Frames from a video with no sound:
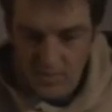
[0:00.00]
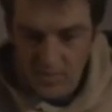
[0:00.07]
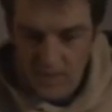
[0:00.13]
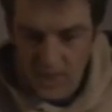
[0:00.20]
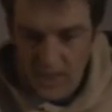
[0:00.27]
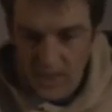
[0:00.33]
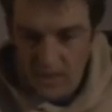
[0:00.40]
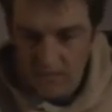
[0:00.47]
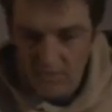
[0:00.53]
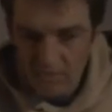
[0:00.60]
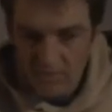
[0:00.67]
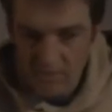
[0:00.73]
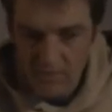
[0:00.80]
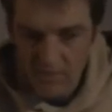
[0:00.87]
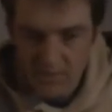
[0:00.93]
yeah
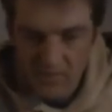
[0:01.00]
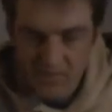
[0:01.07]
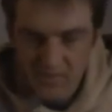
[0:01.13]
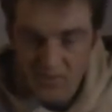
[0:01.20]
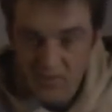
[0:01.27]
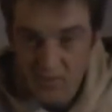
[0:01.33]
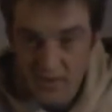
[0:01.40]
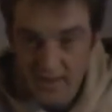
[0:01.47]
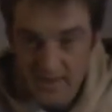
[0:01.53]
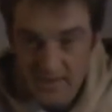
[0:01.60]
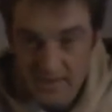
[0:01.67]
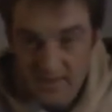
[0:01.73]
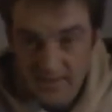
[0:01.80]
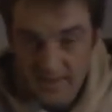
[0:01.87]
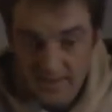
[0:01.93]
um,
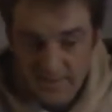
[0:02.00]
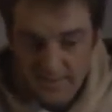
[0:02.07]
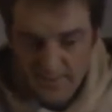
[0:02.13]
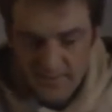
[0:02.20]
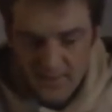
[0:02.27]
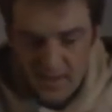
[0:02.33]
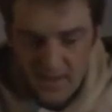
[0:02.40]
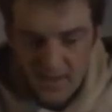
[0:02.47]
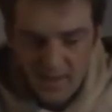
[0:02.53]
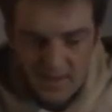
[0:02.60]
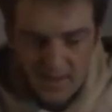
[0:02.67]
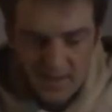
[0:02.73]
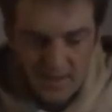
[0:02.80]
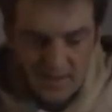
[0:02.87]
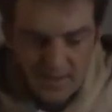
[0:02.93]
squeezed
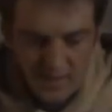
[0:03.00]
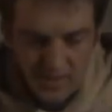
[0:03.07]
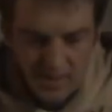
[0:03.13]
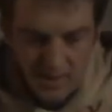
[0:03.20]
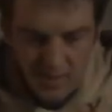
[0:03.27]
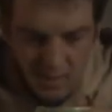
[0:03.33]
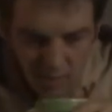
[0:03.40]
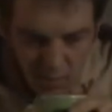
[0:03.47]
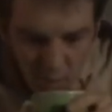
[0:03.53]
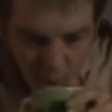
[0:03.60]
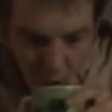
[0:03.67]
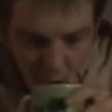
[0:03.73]
and so